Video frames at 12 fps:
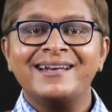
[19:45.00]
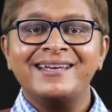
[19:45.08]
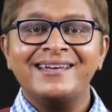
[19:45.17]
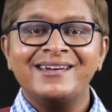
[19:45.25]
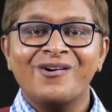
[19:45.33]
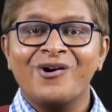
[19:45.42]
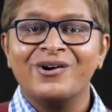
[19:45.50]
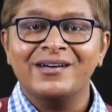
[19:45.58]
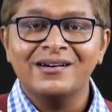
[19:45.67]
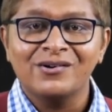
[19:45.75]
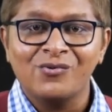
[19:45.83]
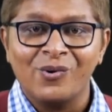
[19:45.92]

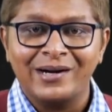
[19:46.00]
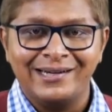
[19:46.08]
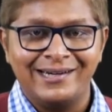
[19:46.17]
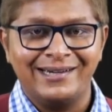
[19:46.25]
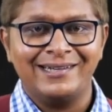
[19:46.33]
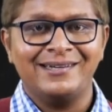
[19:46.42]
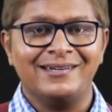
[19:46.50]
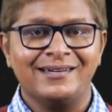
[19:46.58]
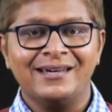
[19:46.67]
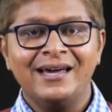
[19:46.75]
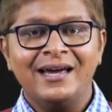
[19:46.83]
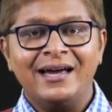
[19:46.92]
reorder
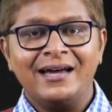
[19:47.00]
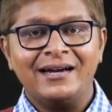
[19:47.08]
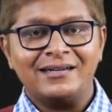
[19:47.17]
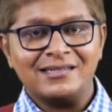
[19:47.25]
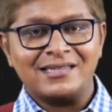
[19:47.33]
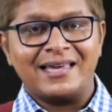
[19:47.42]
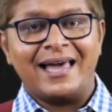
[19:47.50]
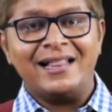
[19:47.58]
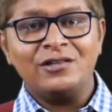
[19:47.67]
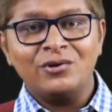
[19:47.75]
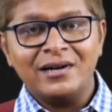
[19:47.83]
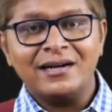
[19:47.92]
quantity. It is
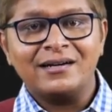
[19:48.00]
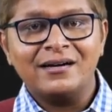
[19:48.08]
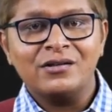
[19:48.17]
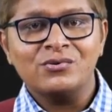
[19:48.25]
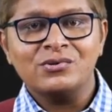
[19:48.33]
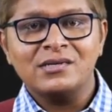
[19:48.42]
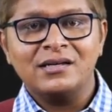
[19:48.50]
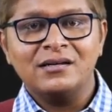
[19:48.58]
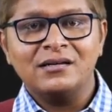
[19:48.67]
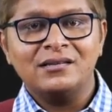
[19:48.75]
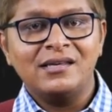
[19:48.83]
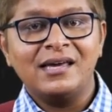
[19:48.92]
calculated
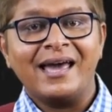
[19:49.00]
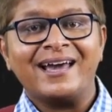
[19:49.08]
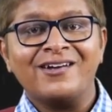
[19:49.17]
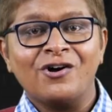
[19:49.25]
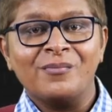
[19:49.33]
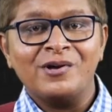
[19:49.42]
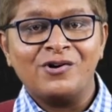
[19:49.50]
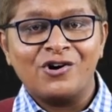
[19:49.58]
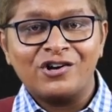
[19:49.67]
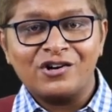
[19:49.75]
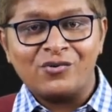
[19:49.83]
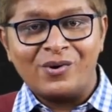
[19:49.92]
using the economic
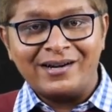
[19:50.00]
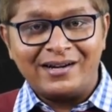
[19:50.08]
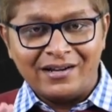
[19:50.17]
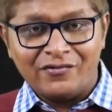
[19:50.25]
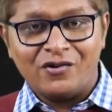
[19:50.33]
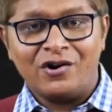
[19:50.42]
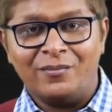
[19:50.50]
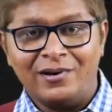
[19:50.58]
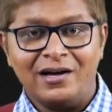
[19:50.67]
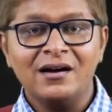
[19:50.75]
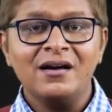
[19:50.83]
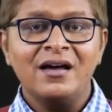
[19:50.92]
order quantity
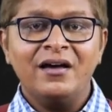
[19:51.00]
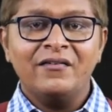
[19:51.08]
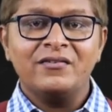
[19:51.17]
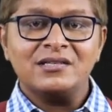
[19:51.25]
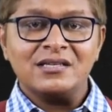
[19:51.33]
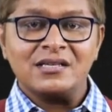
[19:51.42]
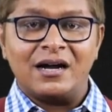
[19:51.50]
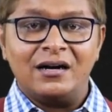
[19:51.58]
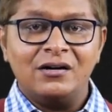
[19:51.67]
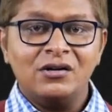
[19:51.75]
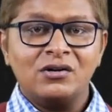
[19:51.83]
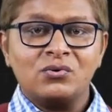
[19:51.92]
formula, which is
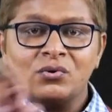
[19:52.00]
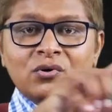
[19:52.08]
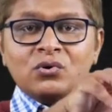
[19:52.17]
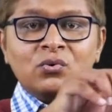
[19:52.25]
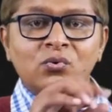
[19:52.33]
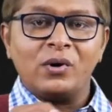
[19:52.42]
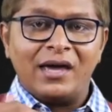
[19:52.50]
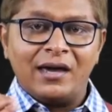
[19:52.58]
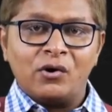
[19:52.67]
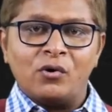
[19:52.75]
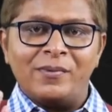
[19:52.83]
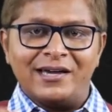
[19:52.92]
under root
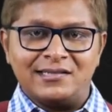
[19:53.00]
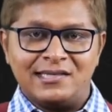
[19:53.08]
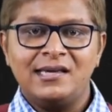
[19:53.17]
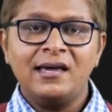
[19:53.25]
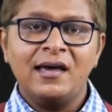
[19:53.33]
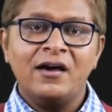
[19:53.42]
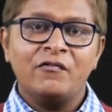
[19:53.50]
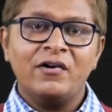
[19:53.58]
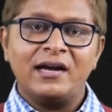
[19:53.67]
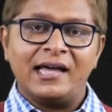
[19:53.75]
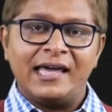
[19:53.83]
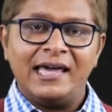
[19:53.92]
2AO by C,
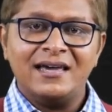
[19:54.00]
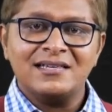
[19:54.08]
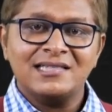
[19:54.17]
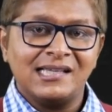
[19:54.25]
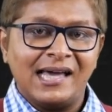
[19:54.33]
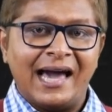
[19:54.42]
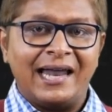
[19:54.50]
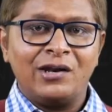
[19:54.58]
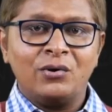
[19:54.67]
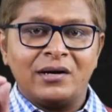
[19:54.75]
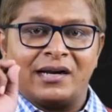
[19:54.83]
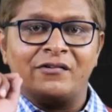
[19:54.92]
where A is the
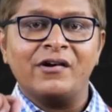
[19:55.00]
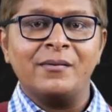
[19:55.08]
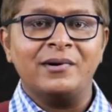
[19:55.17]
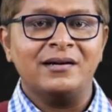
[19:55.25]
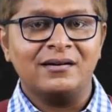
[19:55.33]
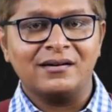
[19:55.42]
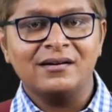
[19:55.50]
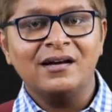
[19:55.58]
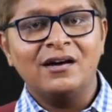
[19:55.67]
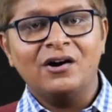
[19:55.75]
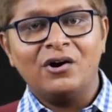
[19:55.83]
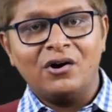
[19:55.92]
annual requirement
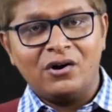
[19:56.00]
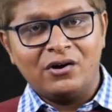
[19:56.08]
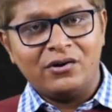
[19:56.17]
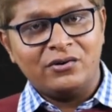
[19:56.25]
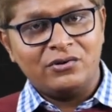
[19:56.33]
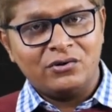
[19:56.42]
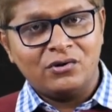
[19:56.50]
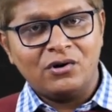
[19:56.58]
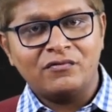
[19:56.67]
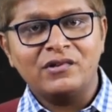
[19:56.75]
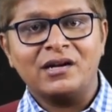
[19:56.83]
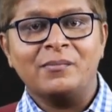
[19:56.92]

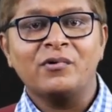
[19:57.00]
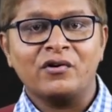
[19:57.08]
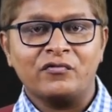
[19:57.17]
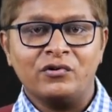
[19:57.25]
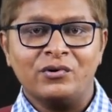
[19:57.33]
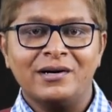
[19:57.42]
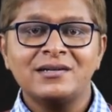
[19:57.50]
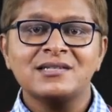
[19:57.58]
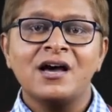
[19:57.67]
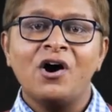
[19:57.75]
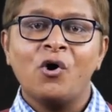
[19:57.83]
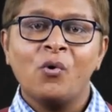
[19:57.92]
of the number of
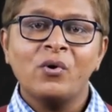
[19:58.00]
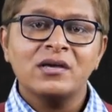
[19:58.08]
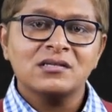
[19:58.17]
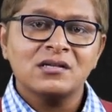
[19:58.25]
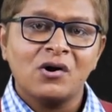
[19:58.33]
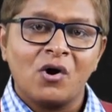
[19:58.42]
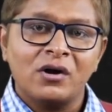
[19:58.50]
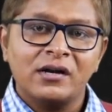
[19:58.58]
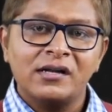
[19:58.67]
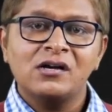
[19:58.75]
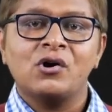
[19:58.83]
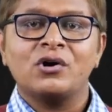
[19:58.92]
units. O is the
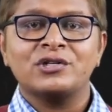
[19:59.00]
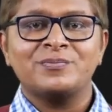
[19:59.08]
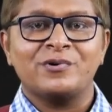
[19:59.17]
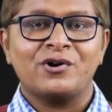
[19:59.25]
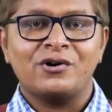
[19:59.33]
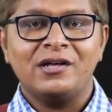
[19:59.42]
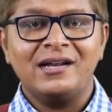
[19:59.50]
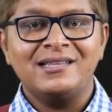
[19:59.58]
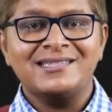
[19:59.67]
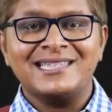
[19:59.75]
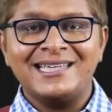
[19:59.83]
ordering cost per order, and